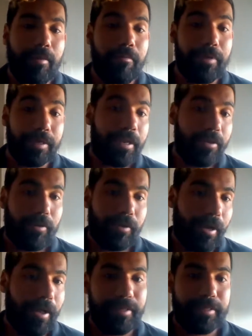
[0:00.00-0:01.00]
Bringing your
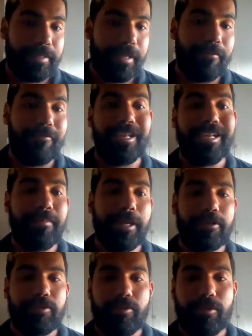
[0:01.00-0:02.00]
clients there really
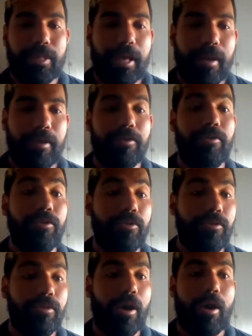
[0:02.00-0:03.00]
makes sure that
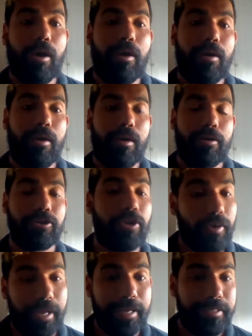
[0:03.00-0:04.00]
you are
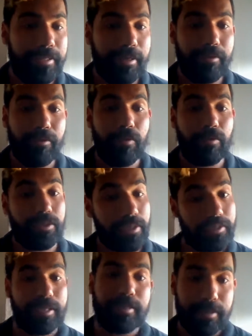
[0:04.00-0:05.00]
showcasing your
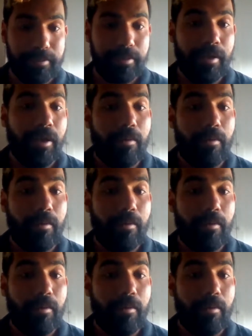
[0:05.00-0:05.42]
successes.